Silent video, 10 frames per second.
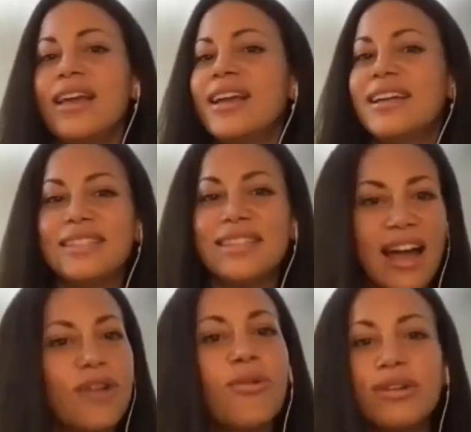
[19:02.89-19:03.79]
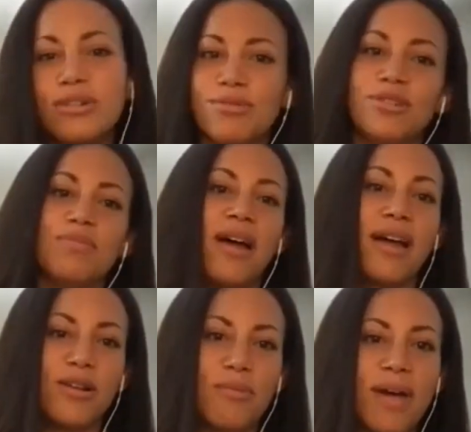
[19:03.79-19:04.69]
He's not going to
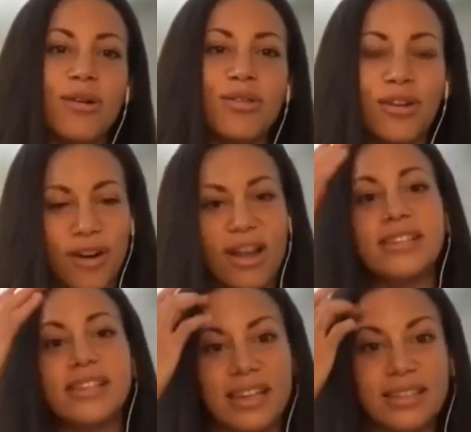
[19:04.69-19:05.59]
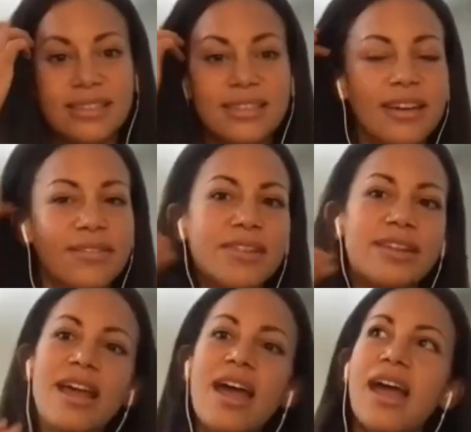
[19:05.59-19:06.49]
respond no matter the crisis of the
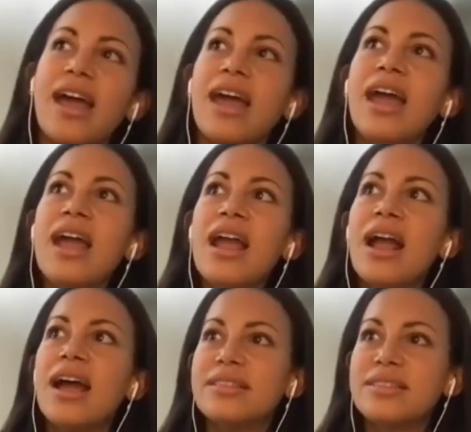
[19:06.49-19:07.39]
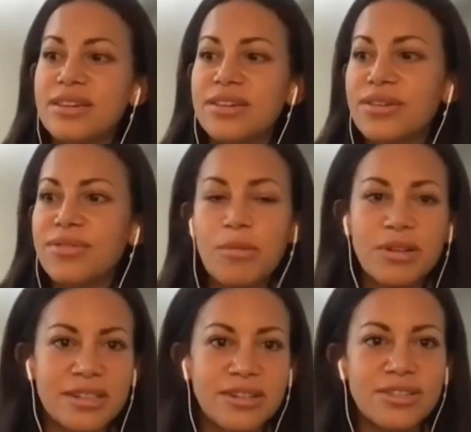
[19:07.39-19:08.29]
day until family
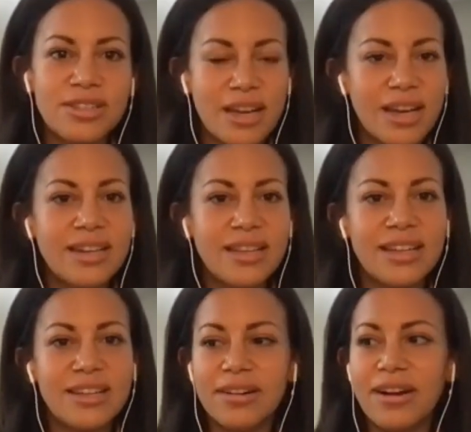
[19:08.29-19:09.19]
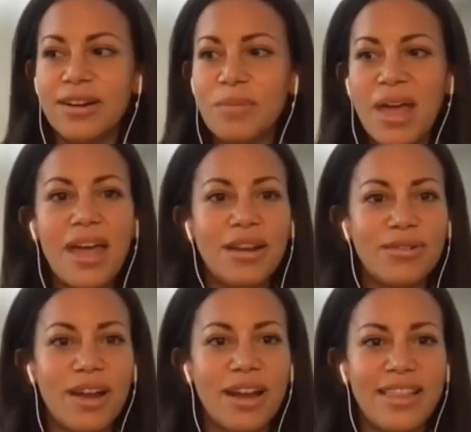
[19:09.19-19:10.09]
dinner is done and the kids are to bed,
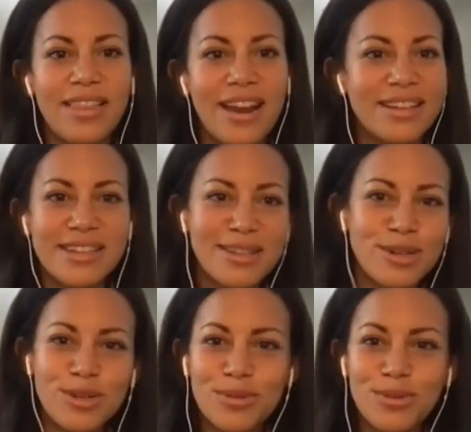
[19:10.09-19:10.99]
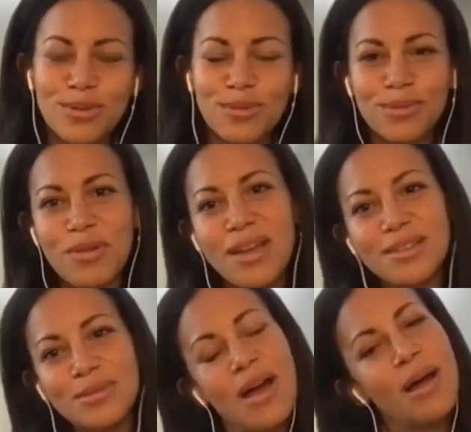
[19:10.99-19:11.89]
right? And that has nothing to do with me
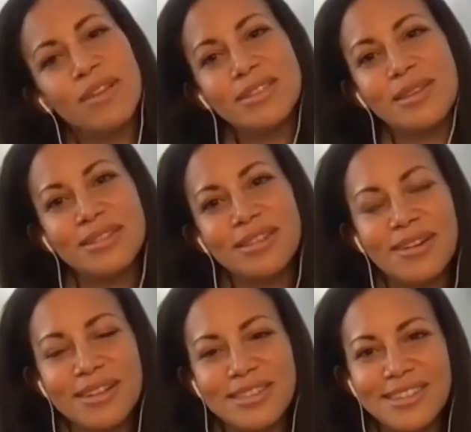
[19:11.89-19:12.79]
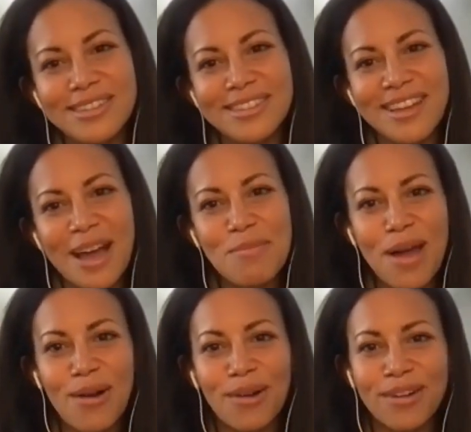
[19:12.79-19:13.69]
as a mom. That's that's a
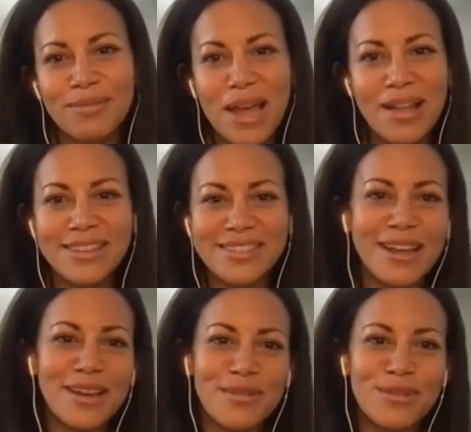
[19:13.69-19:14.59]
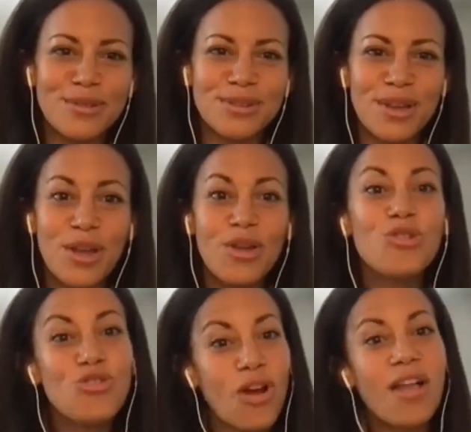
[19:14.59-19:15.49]
high-powered male executive who's
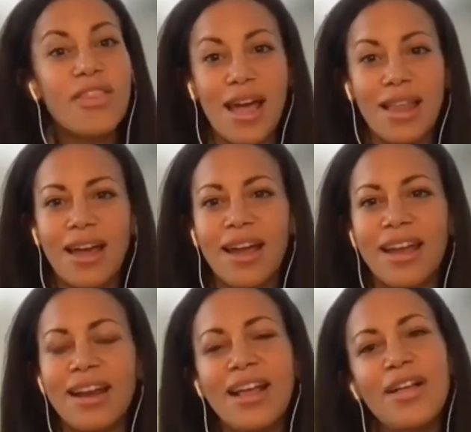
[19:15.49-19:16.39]
drawn that line.